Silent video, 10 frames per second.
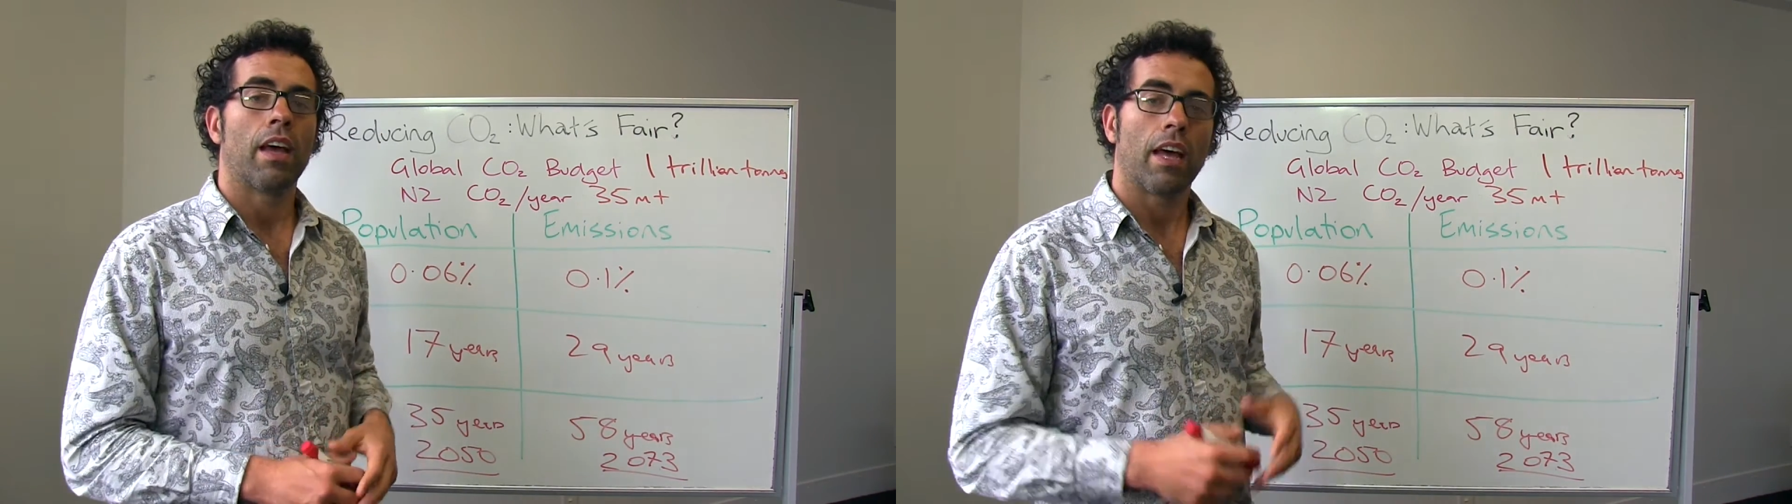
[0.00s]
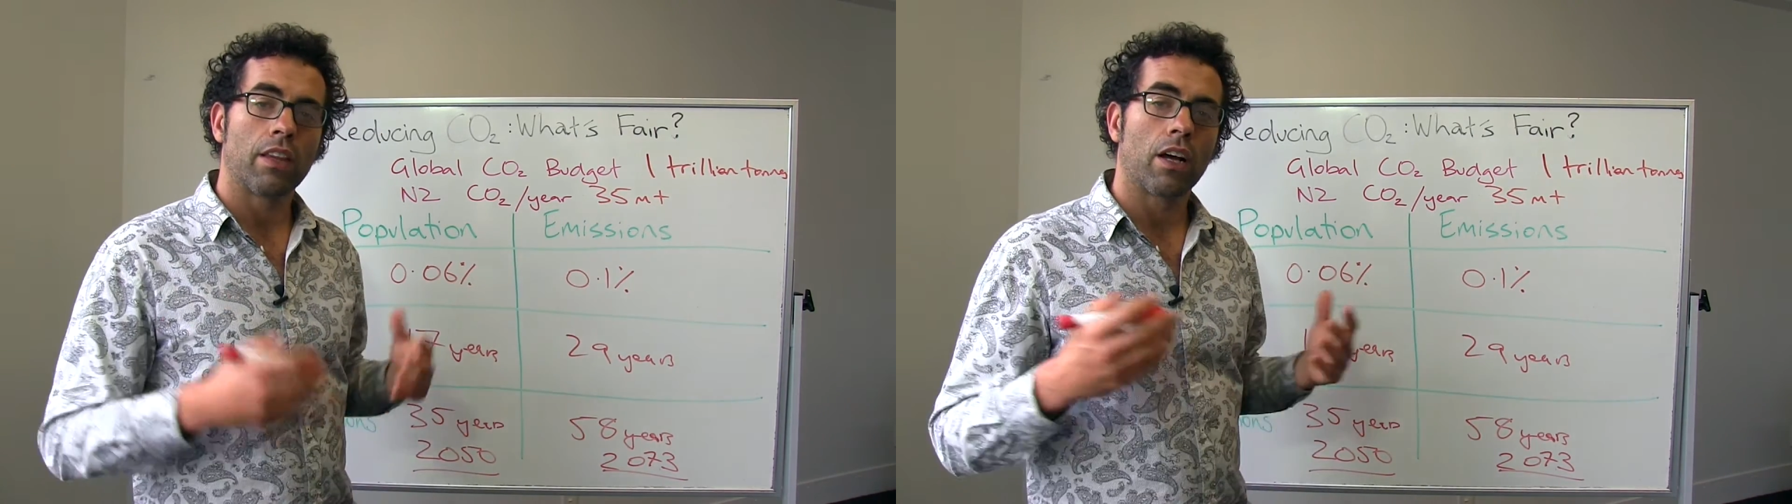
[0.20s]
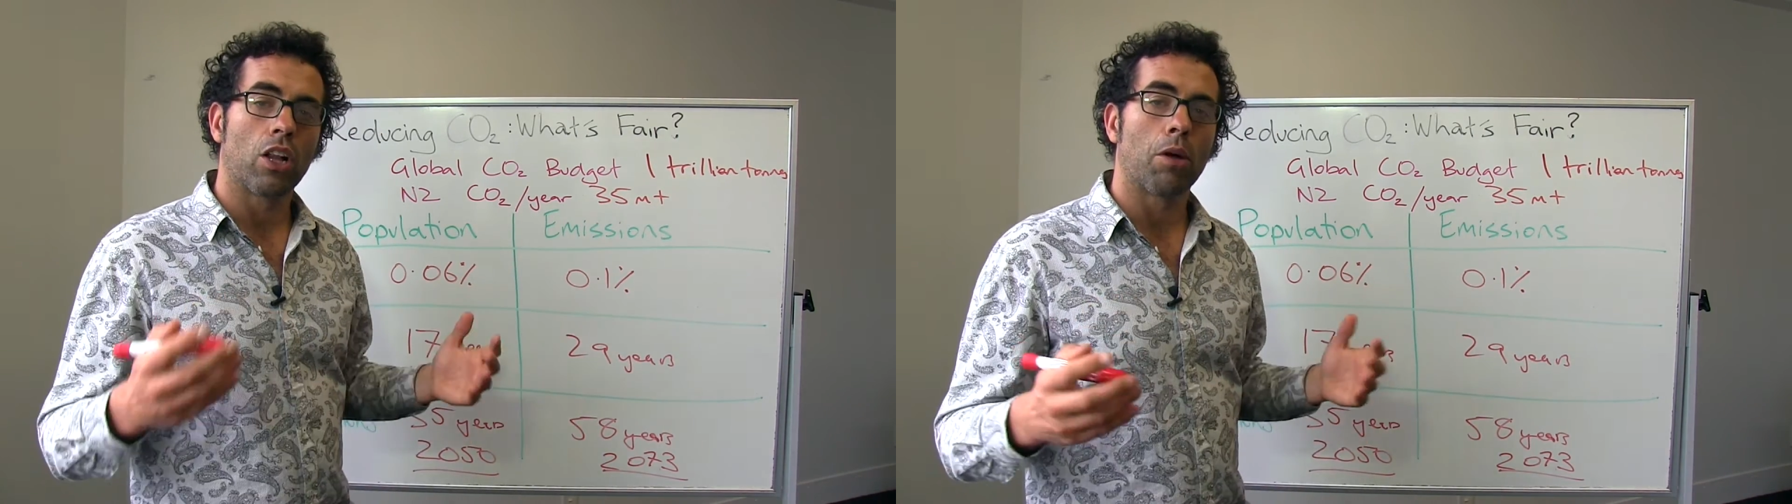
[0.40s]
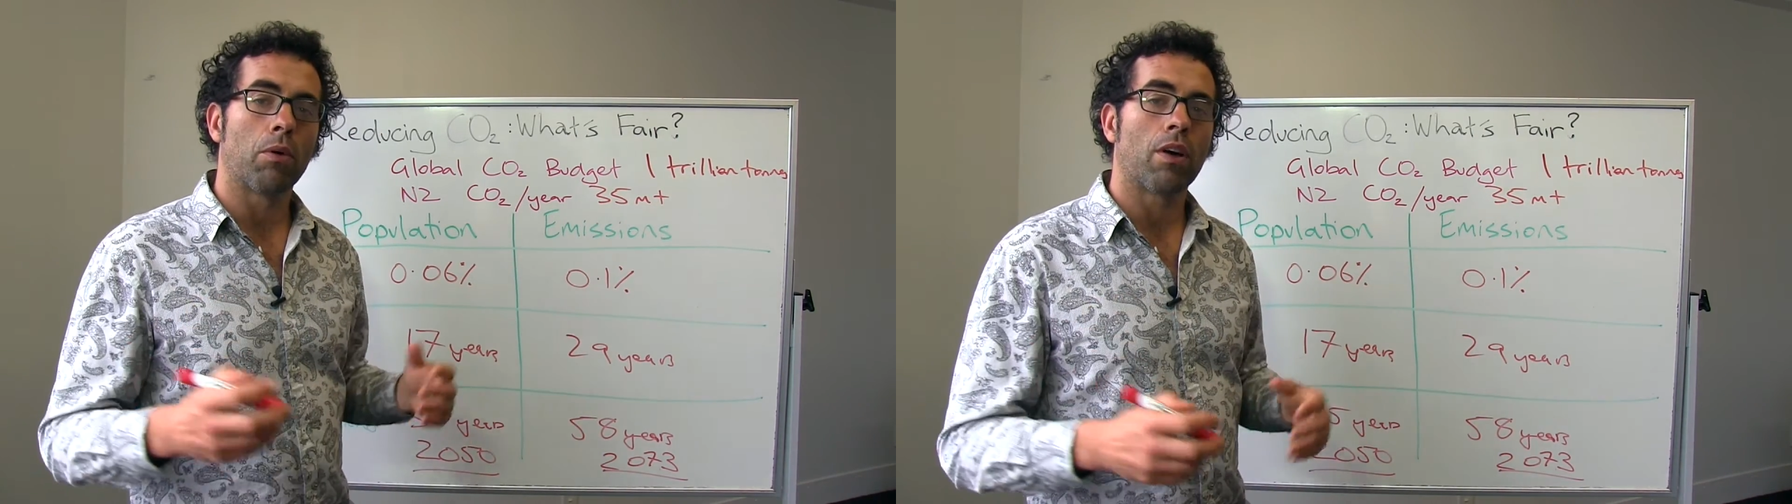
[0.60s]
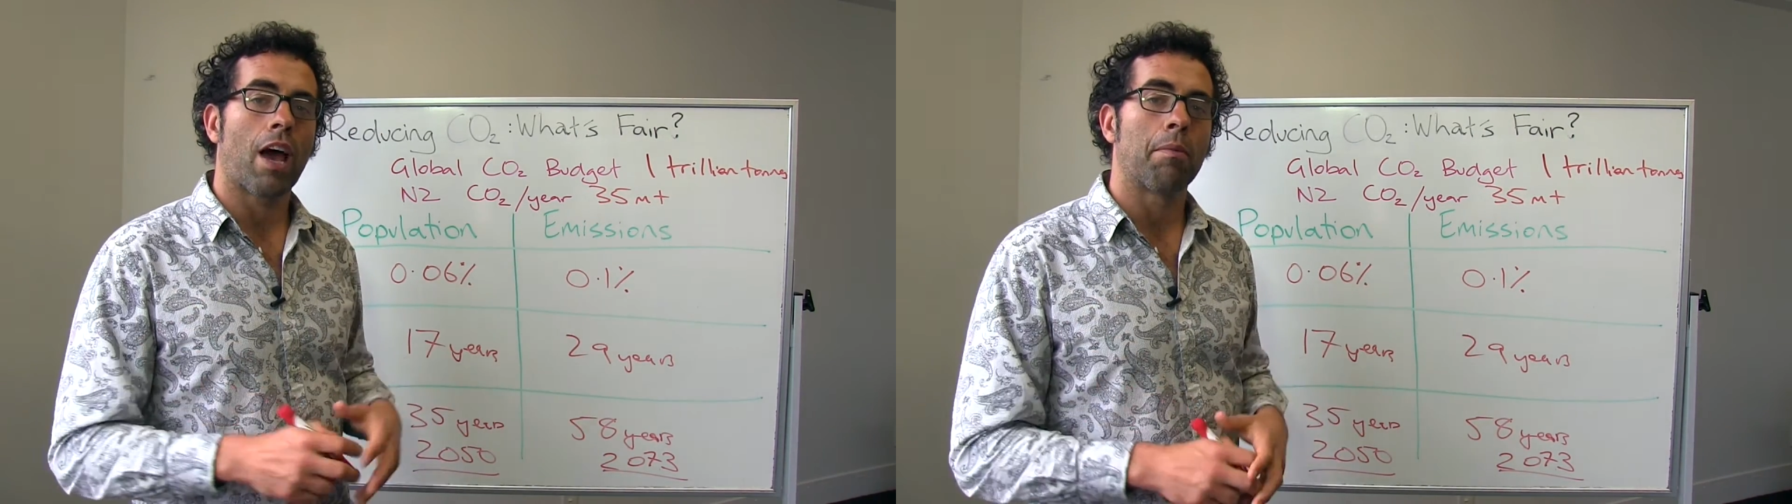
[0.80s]
in the
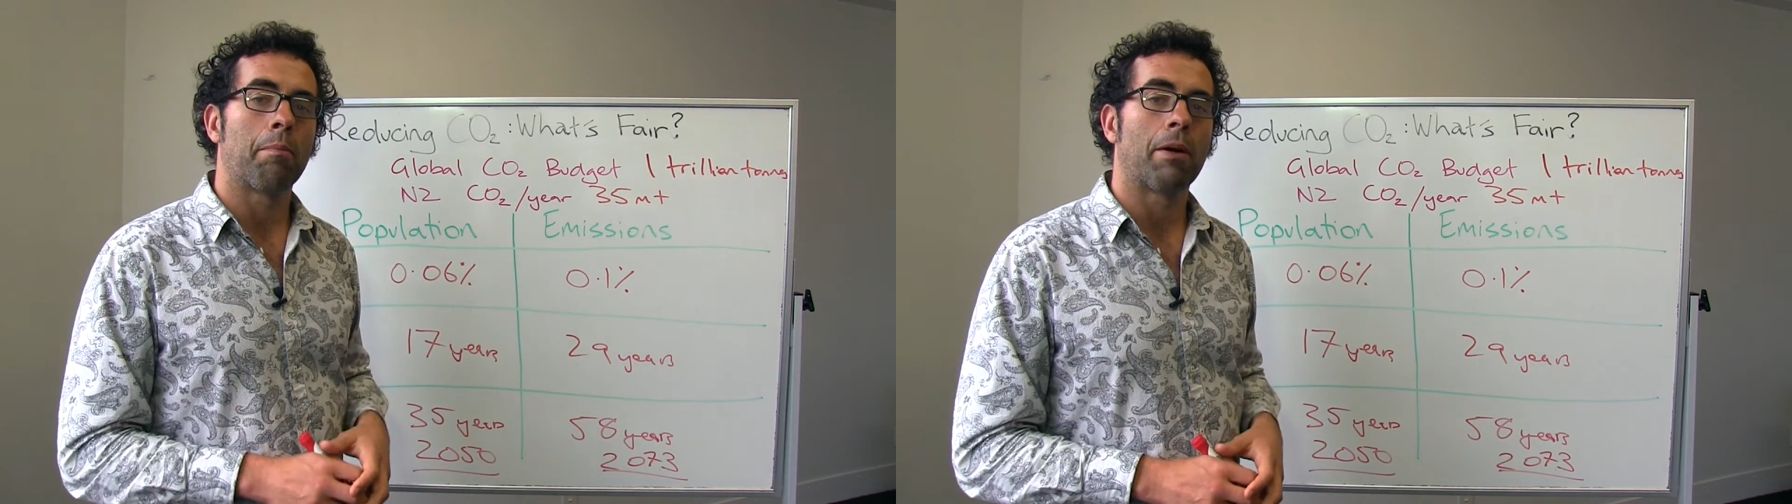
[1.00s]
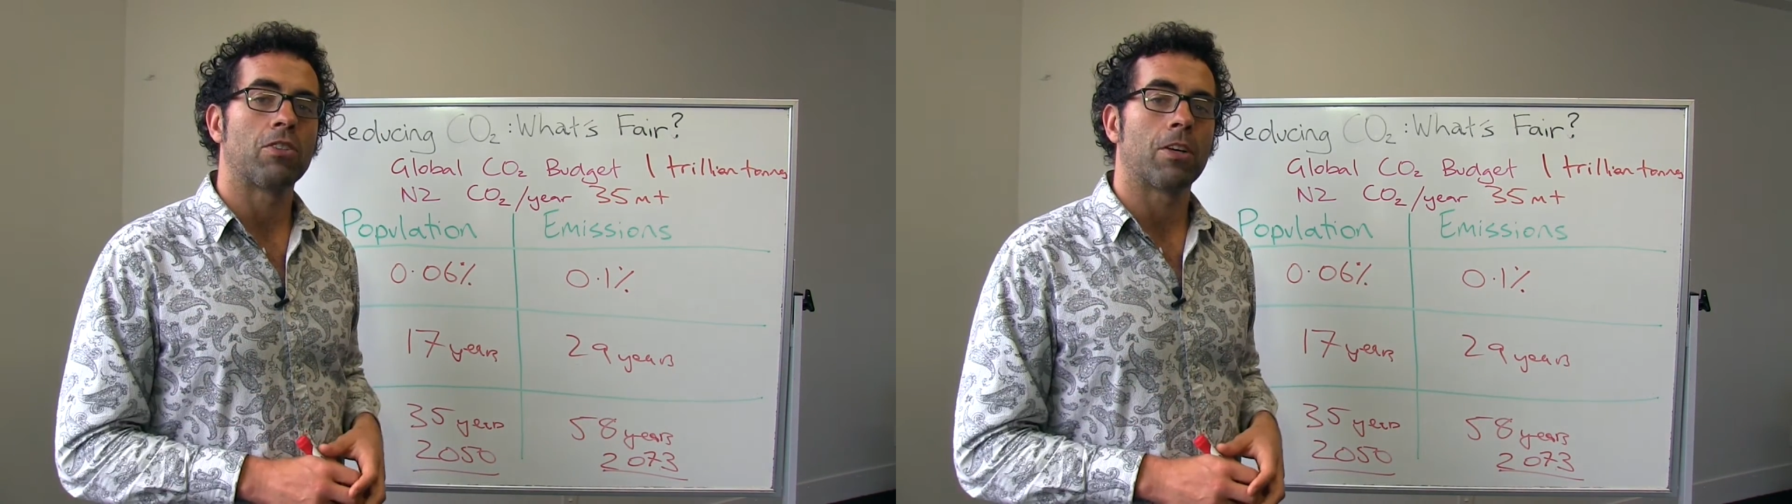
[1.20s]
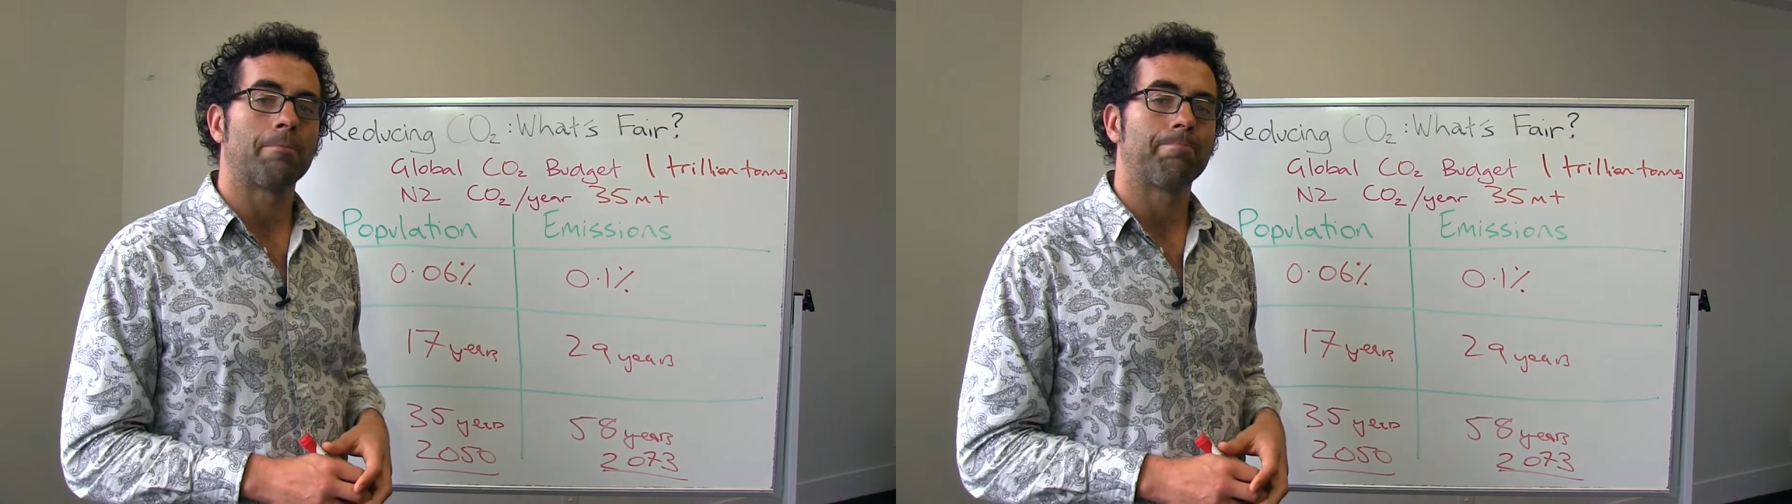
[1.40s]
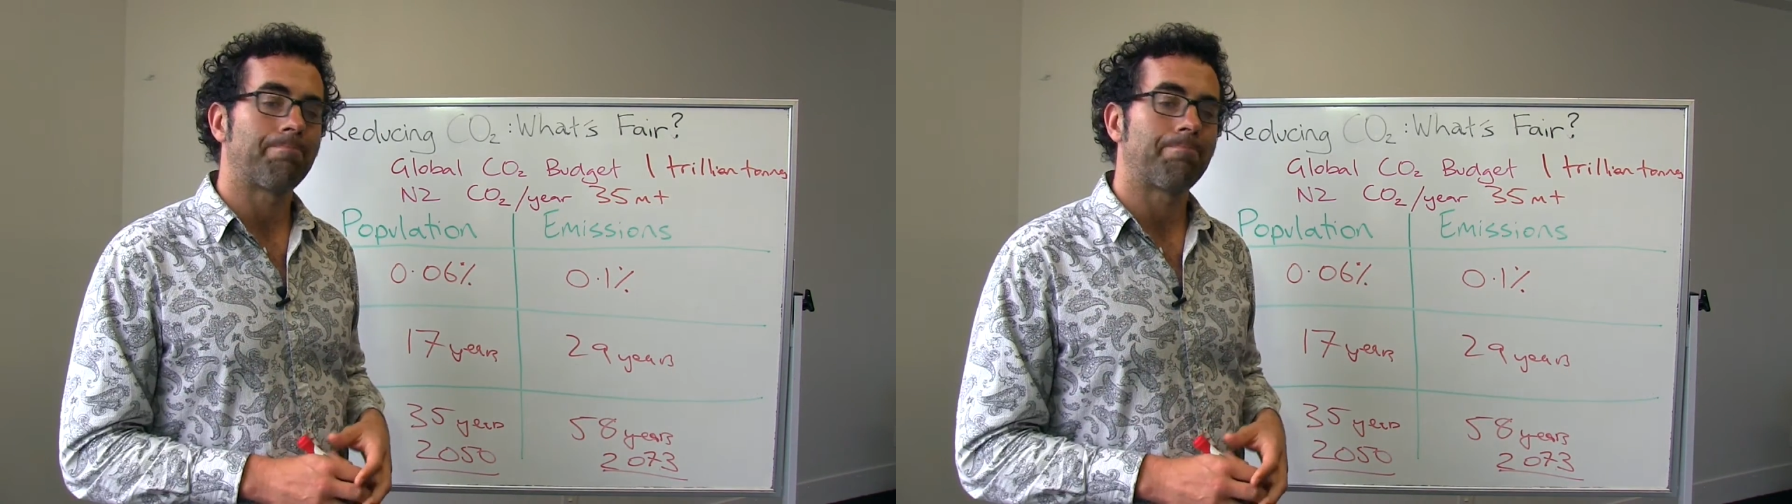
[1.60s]
global carbon budget.